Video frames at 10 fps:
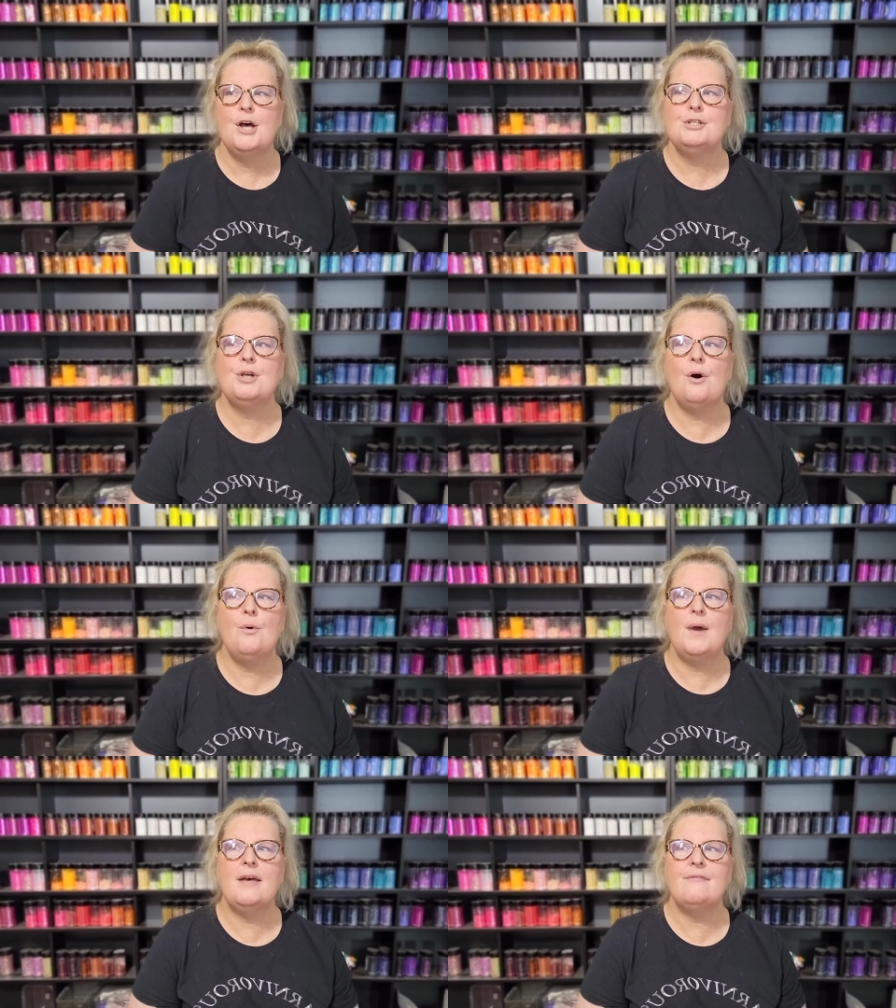
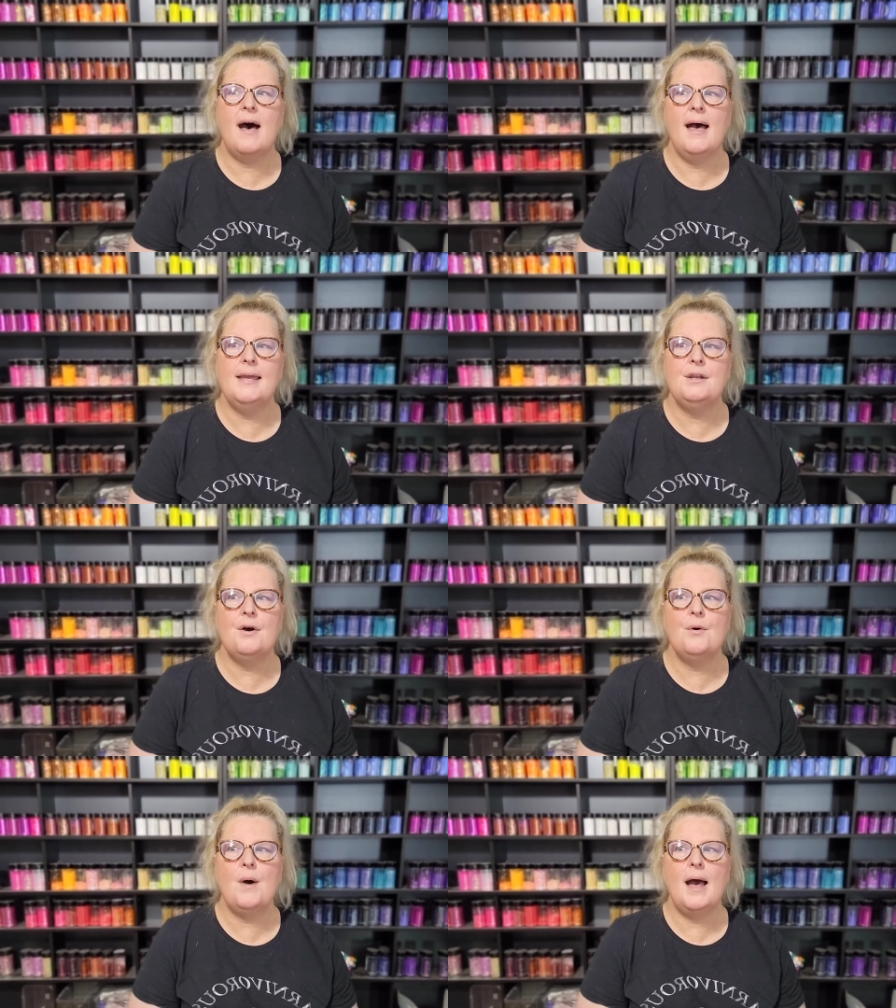So if I
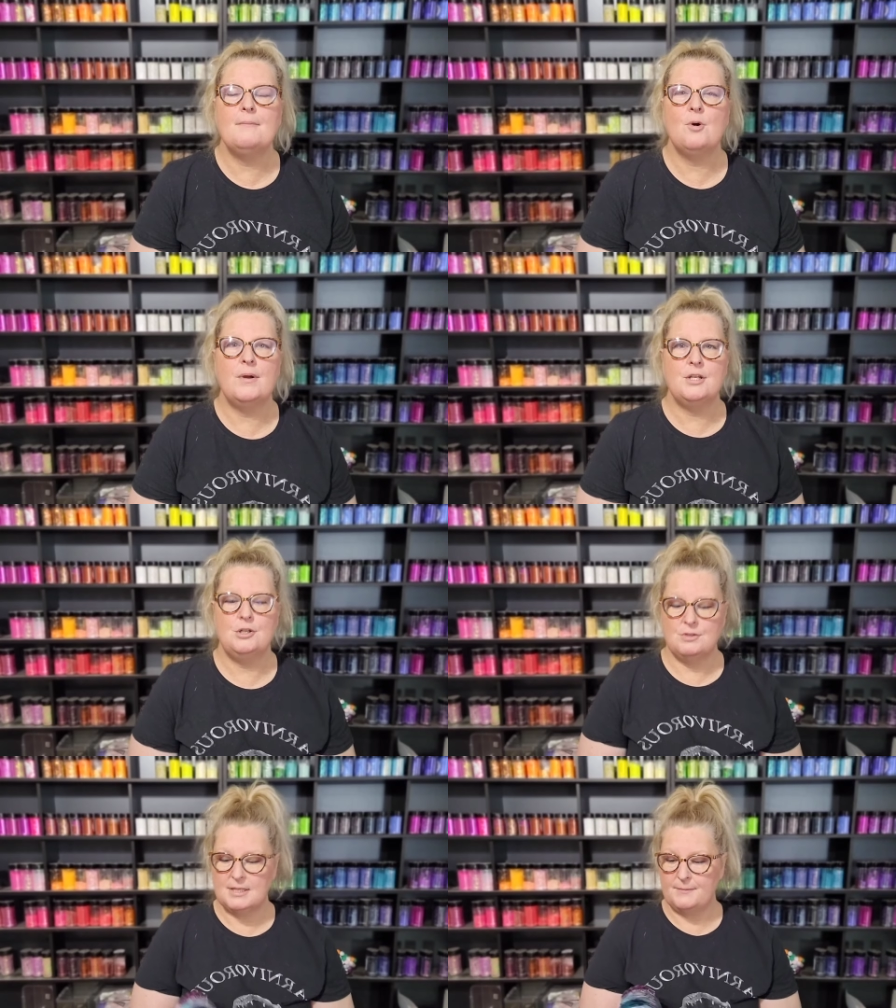know I'm going to
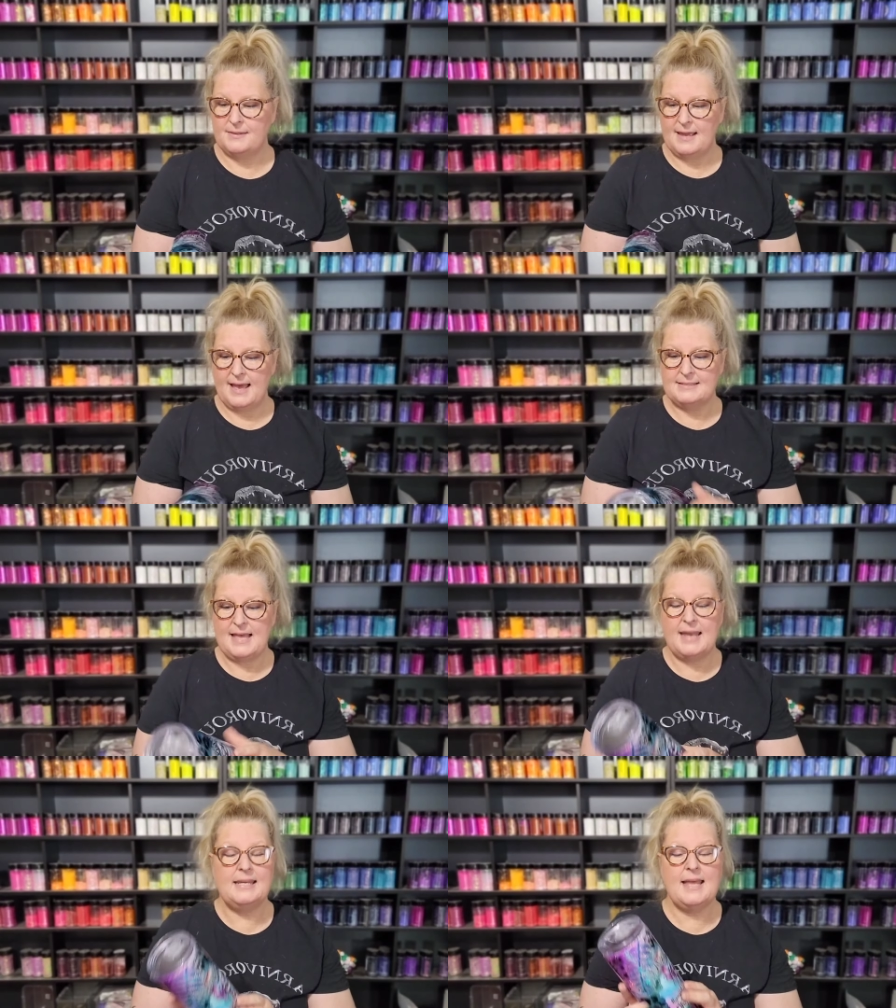do something that has
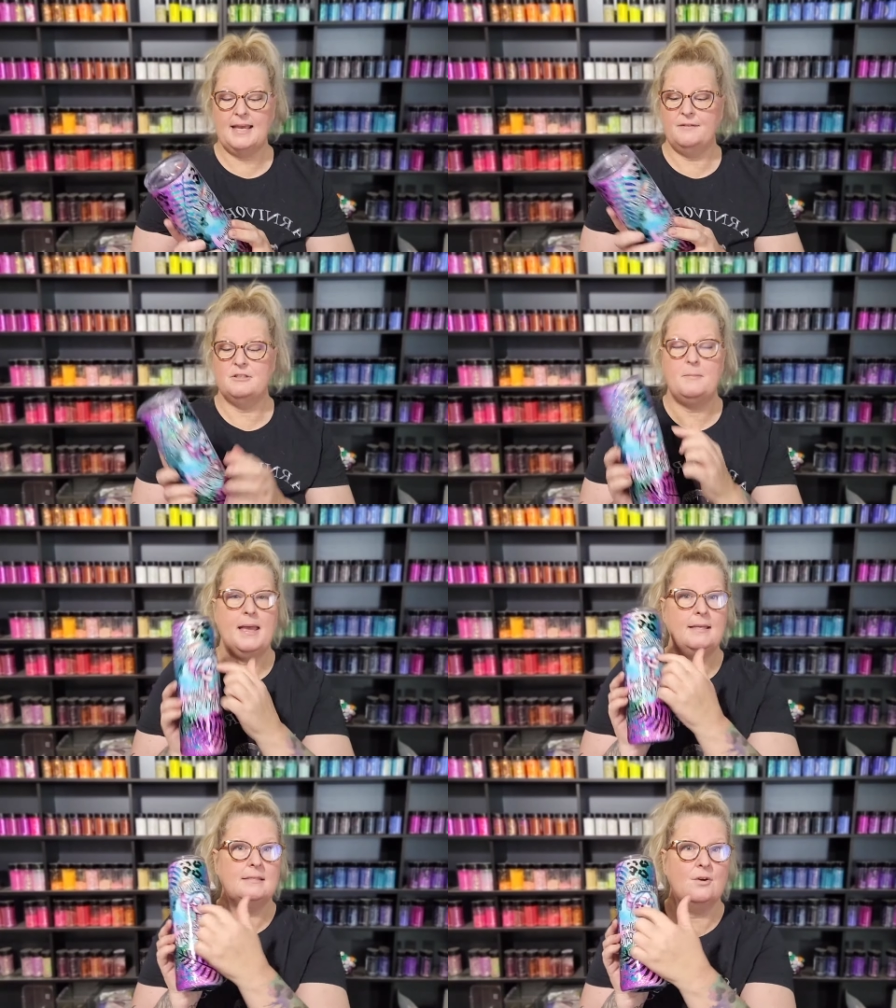any negative
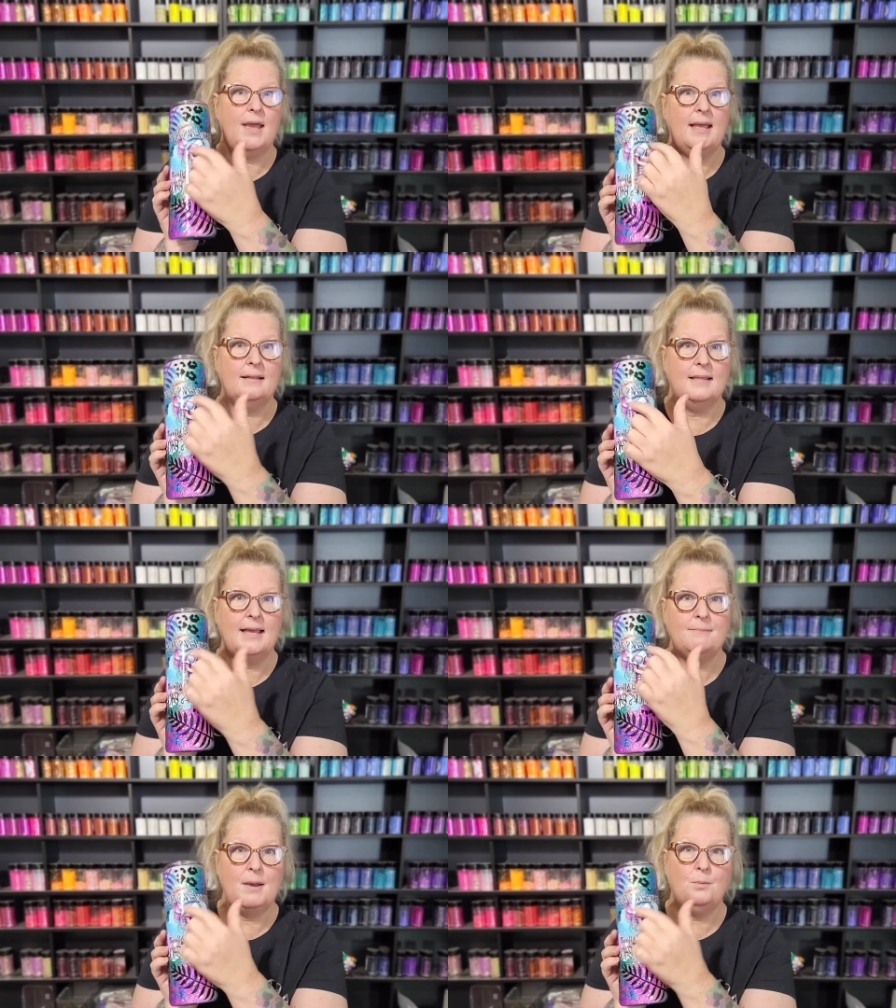space, okay,
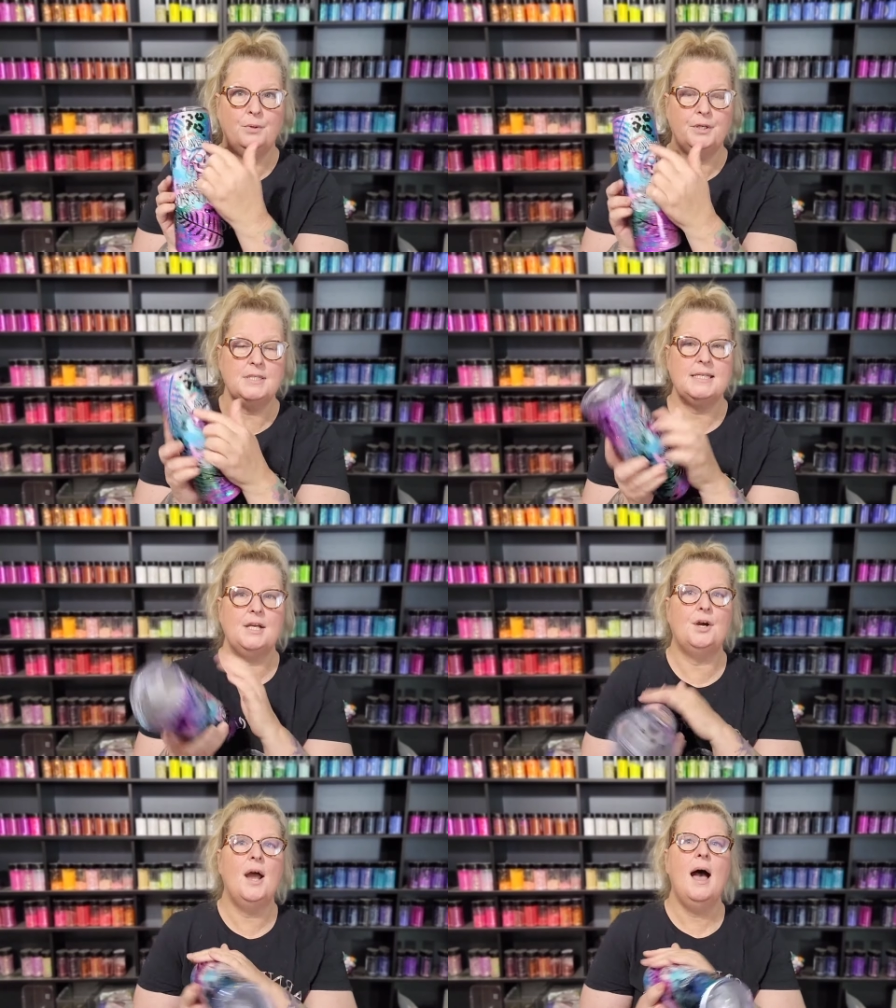like my words
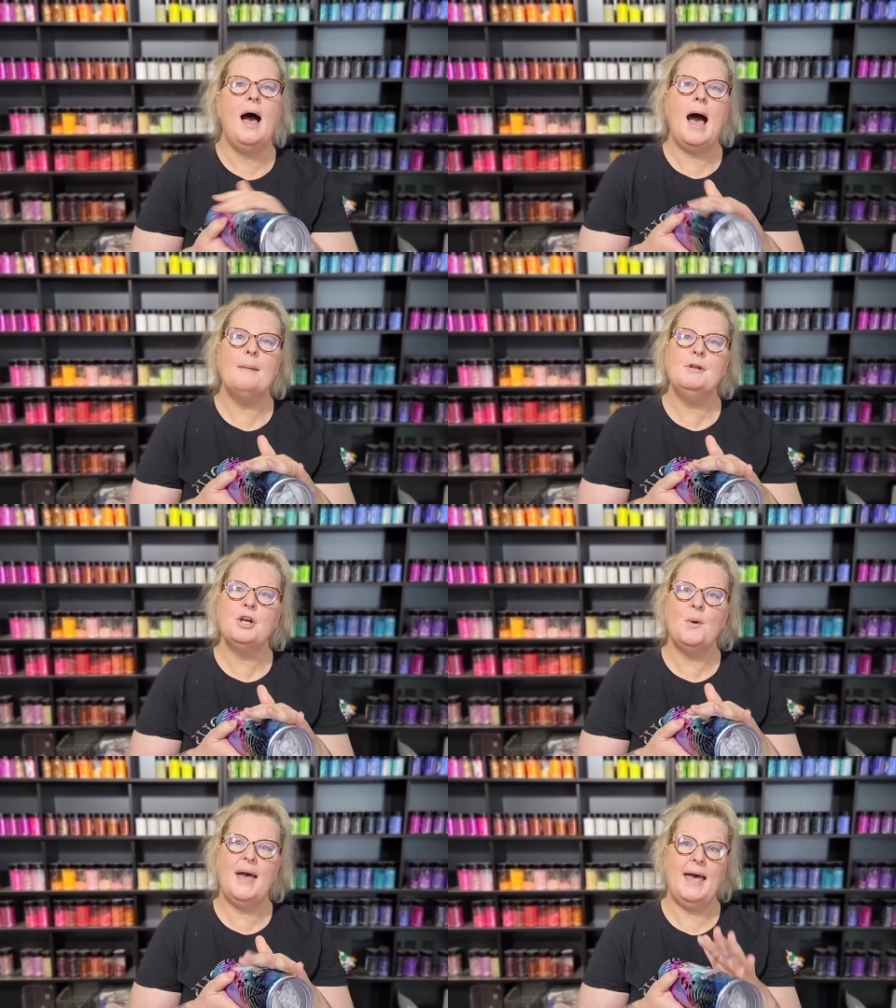here, I'm going to
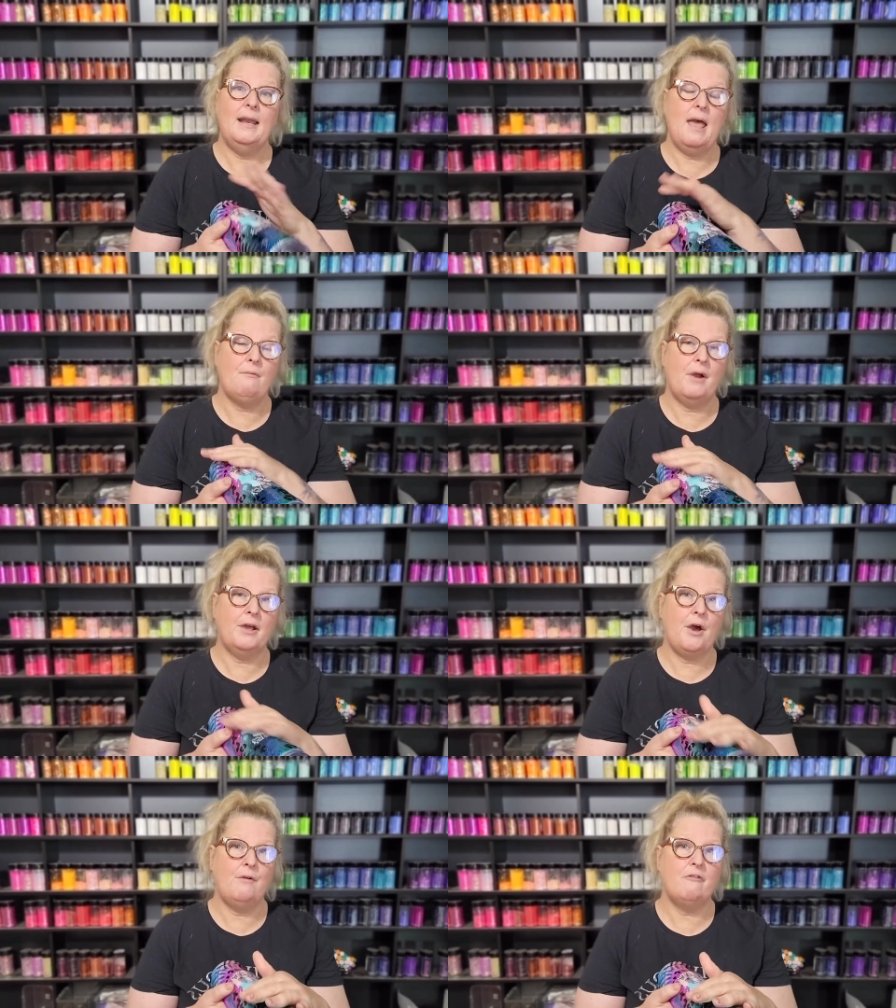go ahead and run a
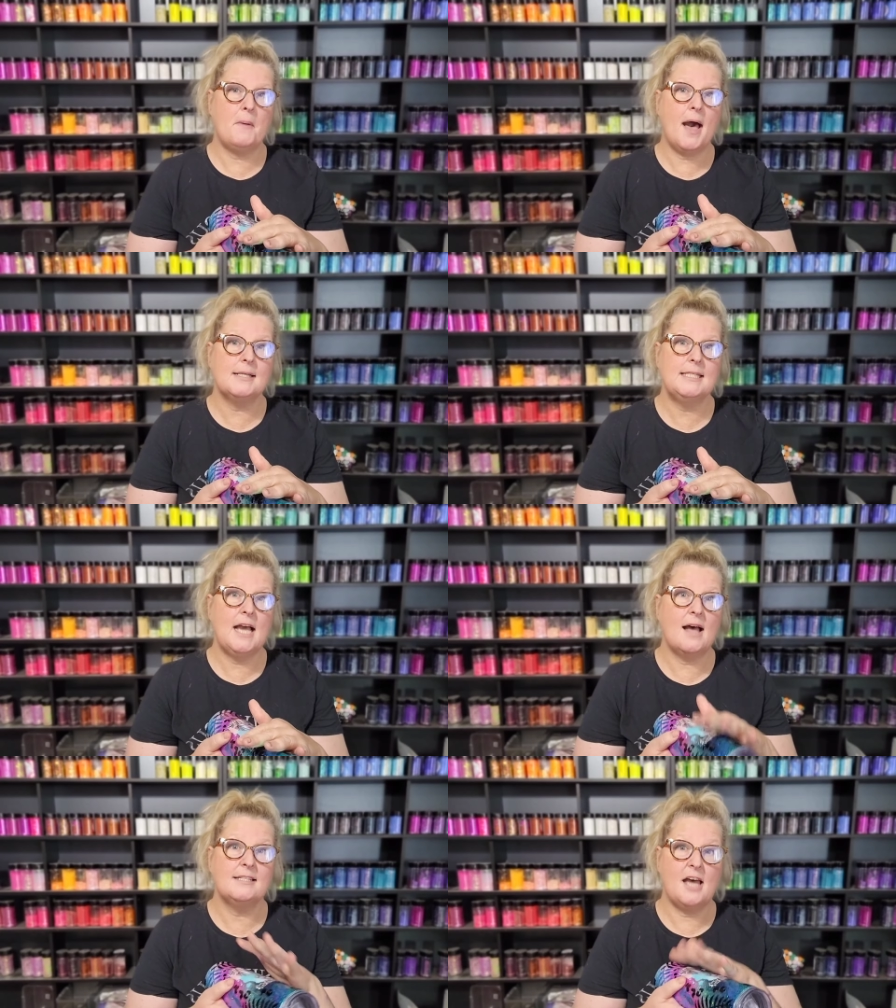coat of epoxy
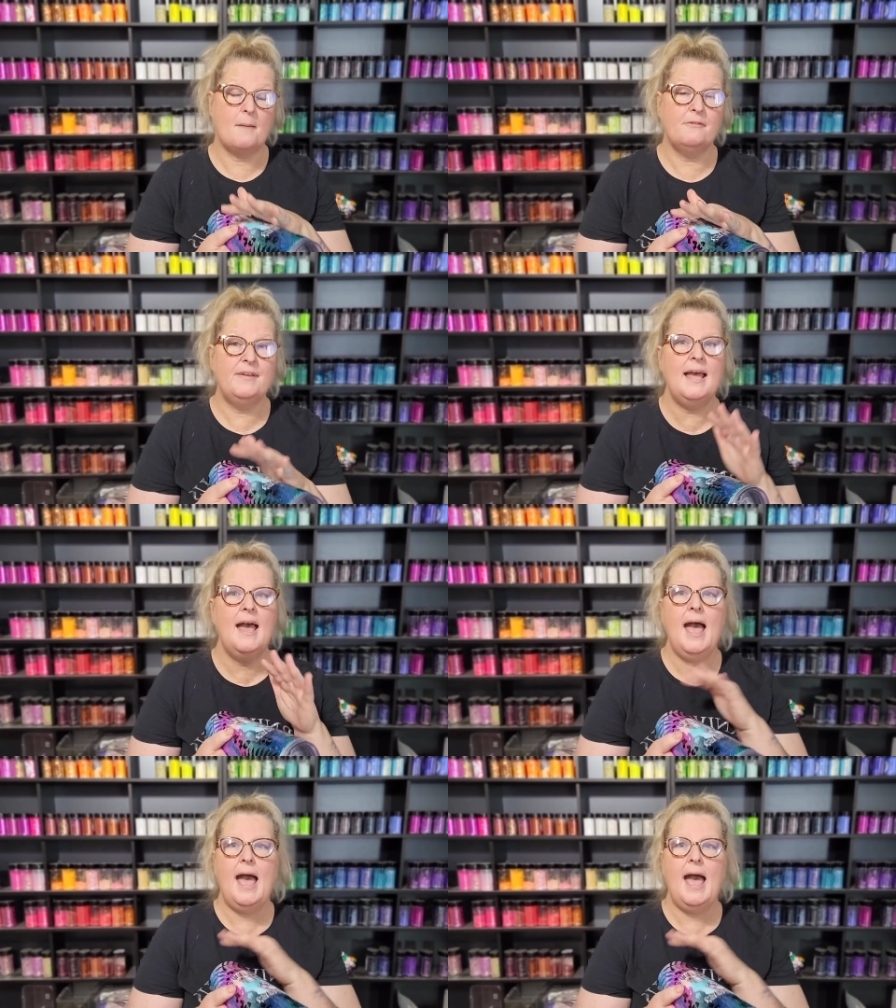on top of it.